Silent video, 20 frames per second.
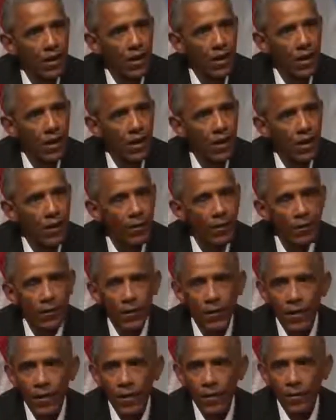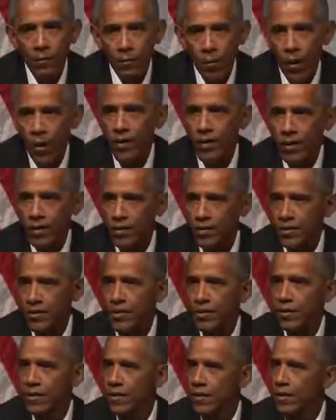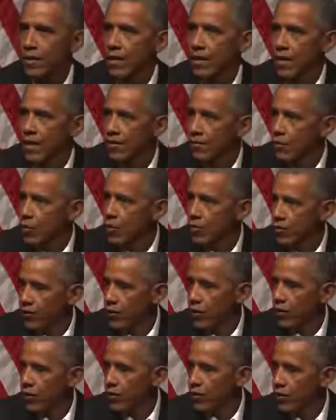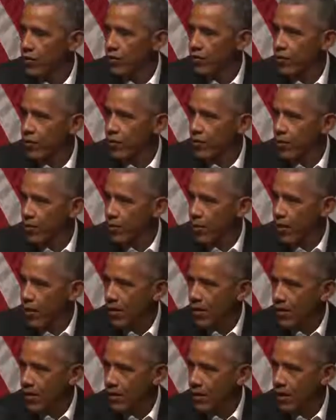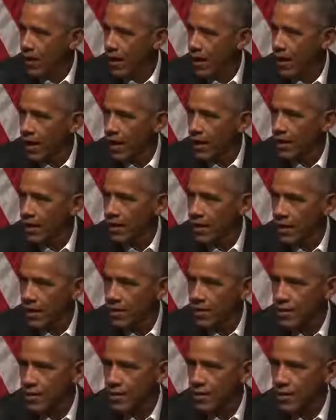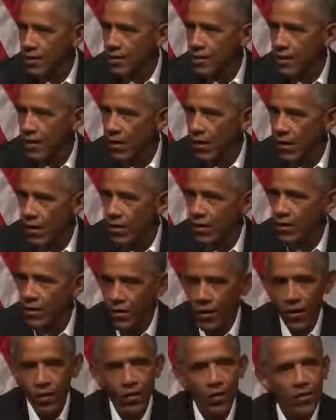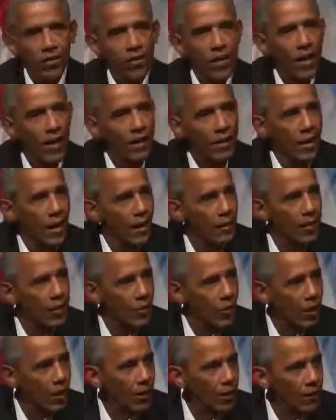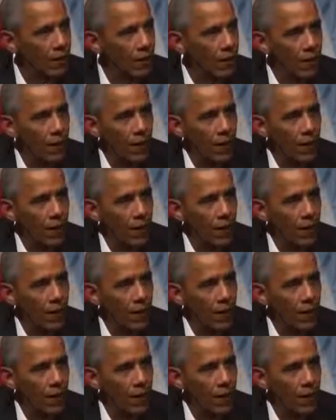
our parties have moved further and further apart, and it's harder and harder to find common ground.